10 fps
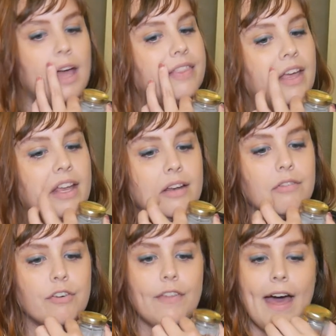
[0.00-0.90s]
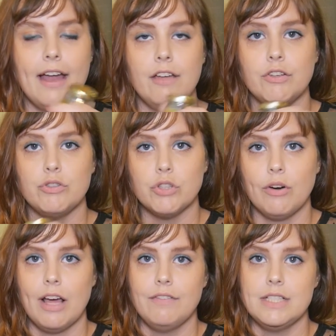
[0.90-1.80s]
And then for that, if you
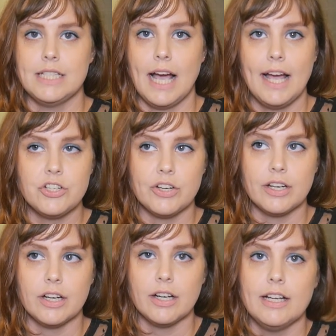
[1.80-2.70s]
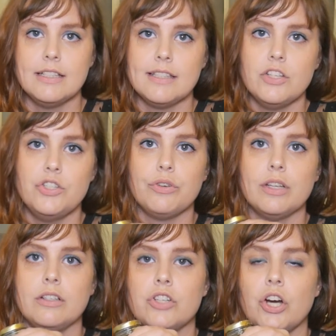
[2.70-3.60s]
don't have a dehydrator, it said you
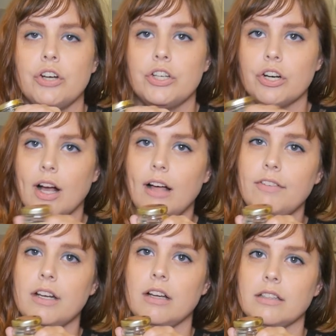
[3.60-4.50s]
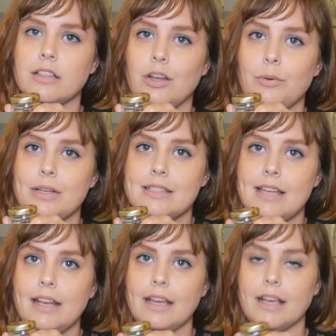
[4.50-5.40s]
can turn your oven on the lowest
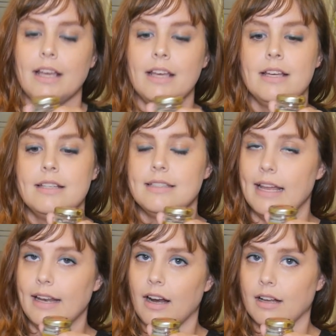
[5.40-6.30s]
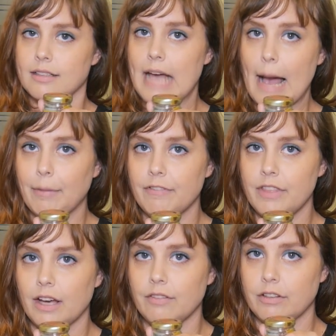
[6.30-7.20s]
setting, set it on top of
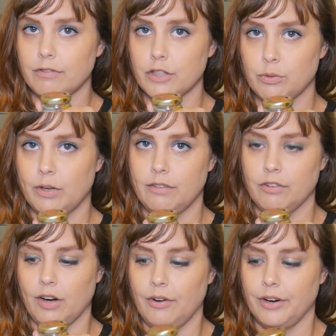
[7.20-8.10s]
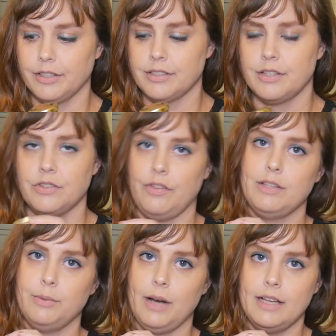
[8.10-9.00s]
the oven for 24 hours. So
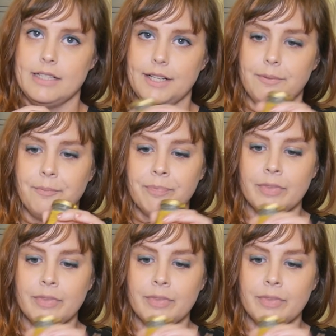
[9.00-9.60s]
that's what I did.